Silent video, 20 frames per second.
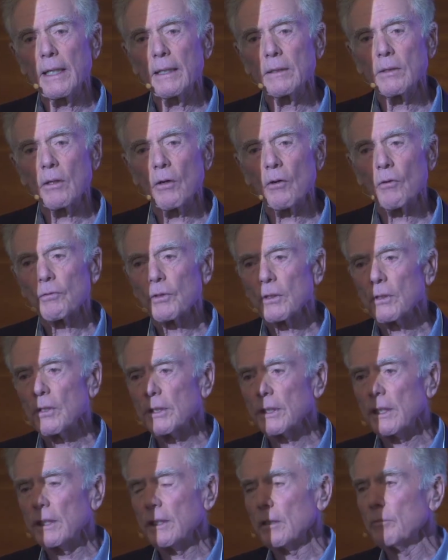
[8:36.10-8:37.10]
and
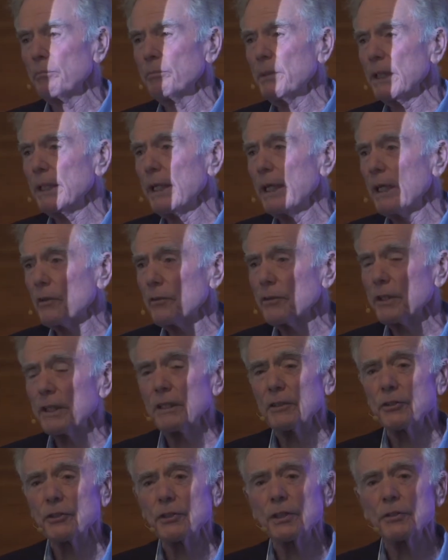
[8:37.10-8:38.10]
overlooking a big
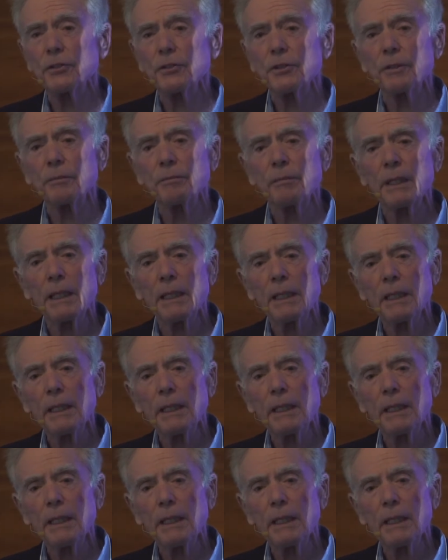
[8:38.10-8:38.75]
healthcare system